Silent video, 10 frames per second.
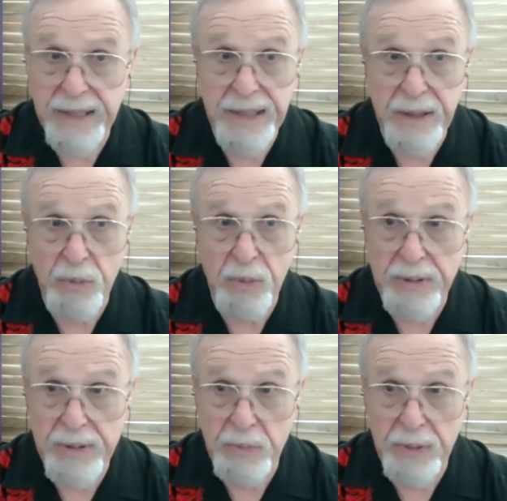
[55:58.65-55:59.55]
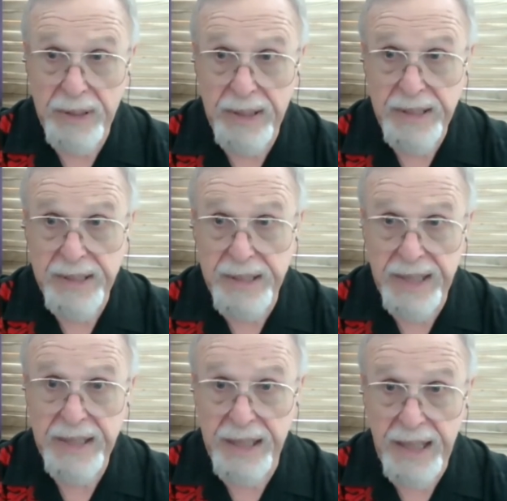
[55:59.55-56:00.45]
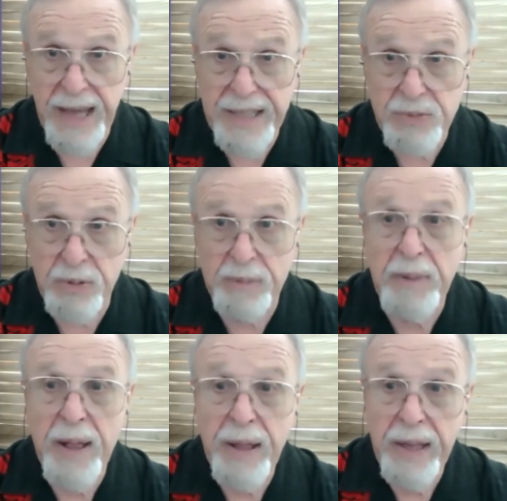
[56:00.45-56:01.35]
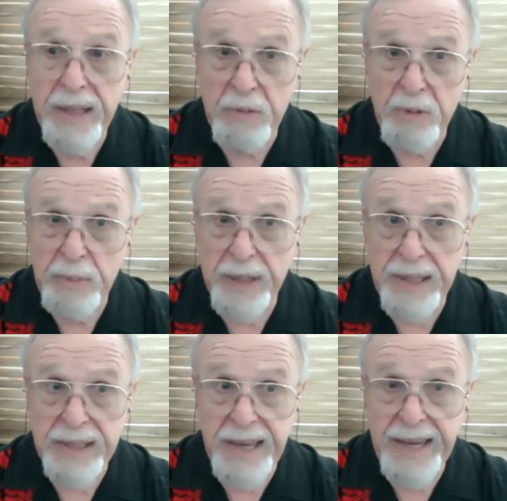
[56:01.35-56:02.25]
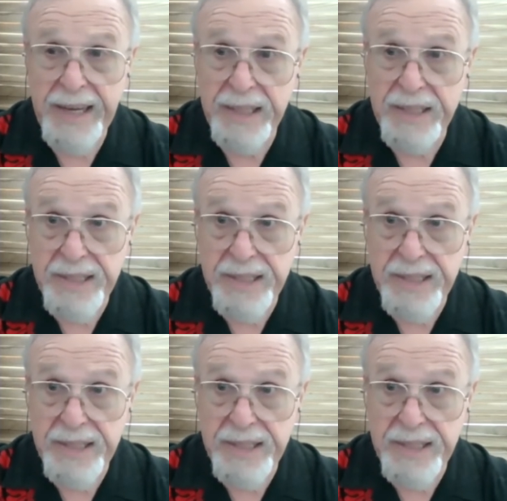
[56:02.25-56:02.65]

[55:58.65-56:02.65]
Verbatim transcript: In other words, when he's in the classroom, there would be an aide